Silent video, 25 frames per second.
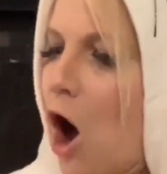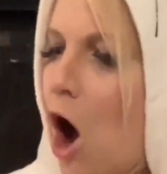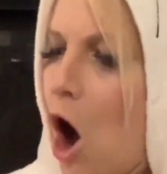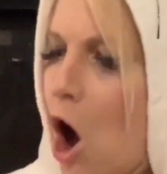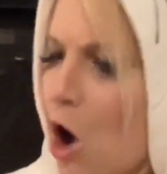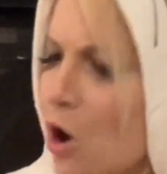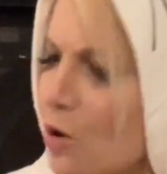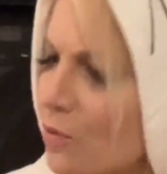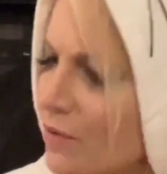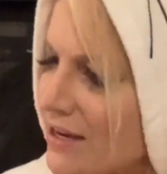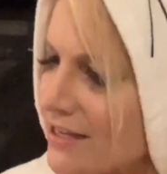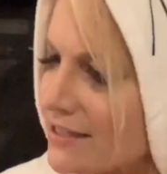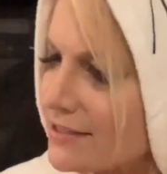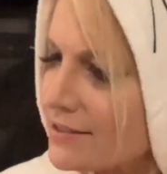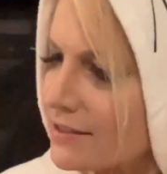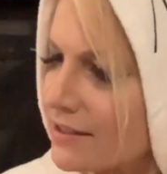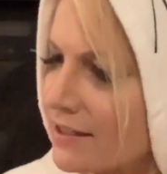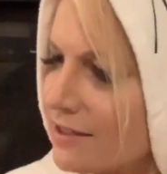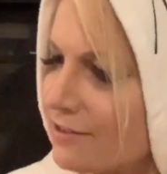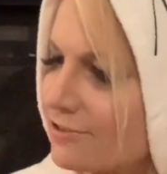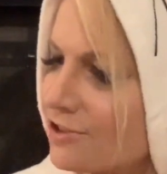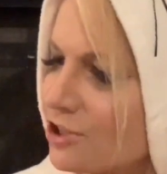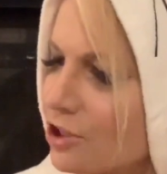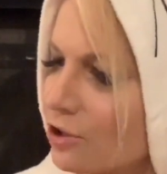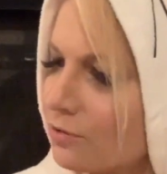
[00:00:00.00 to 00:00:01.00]
always
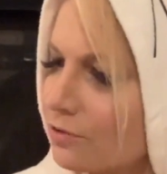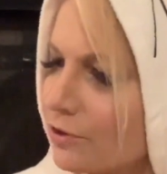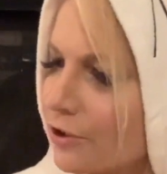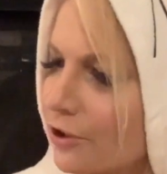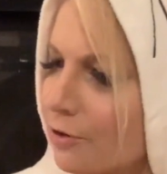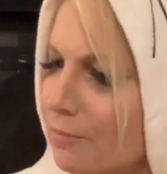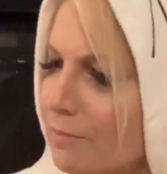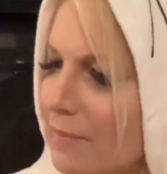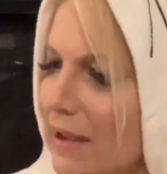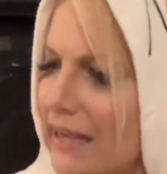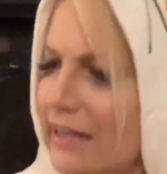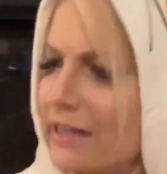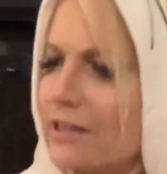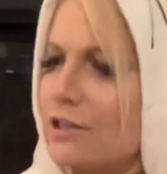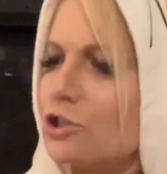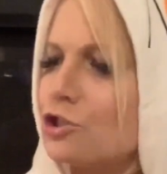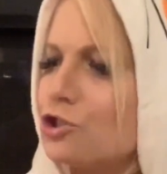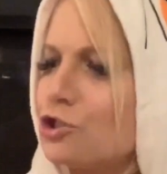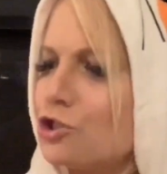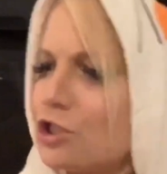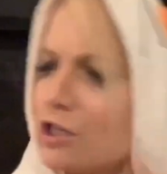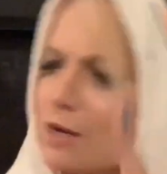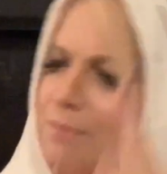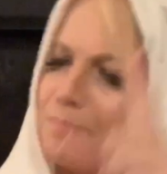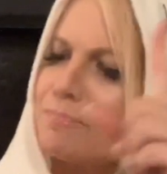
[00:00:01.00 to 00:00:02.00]
leaves her room in
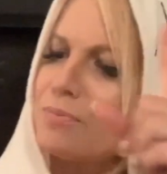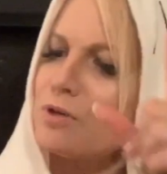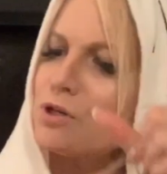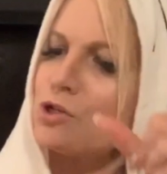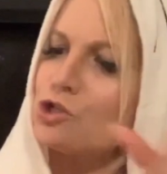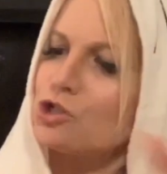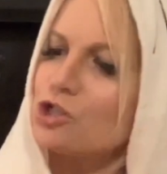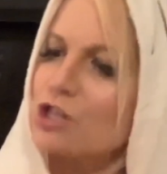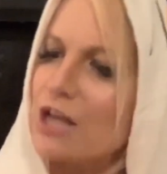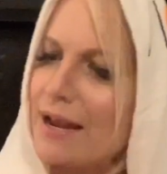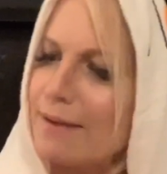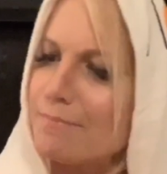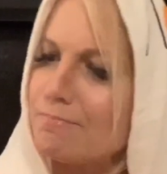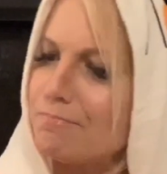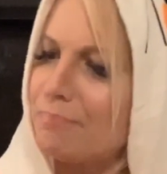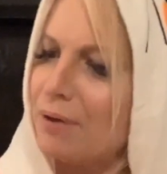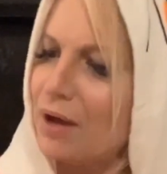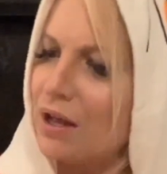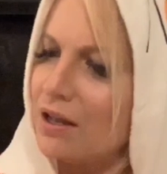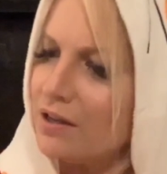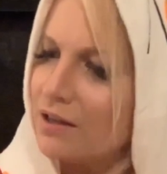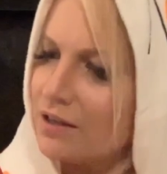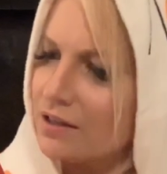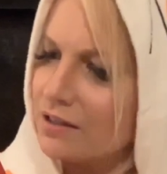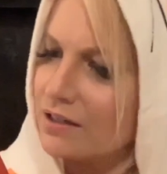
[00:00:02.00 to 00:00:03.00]
ship-shape
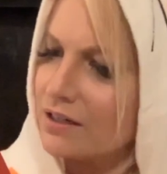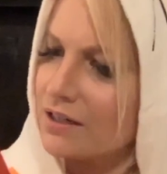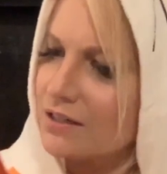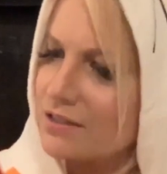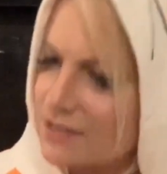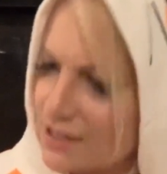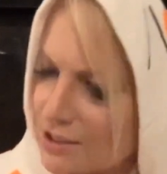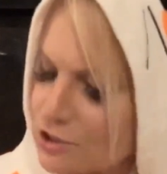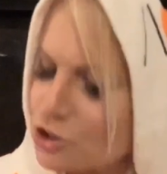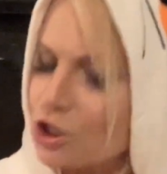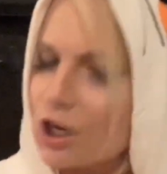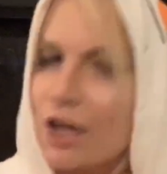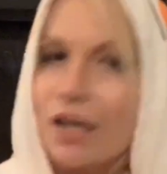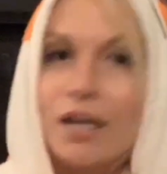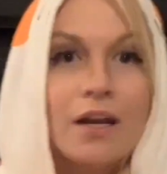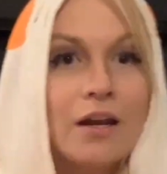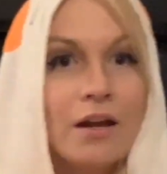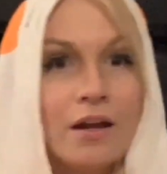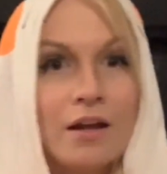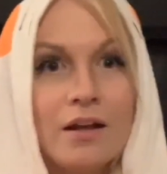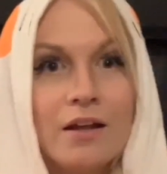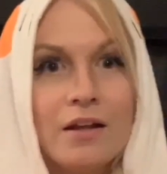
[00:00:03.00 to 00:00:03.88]
condition.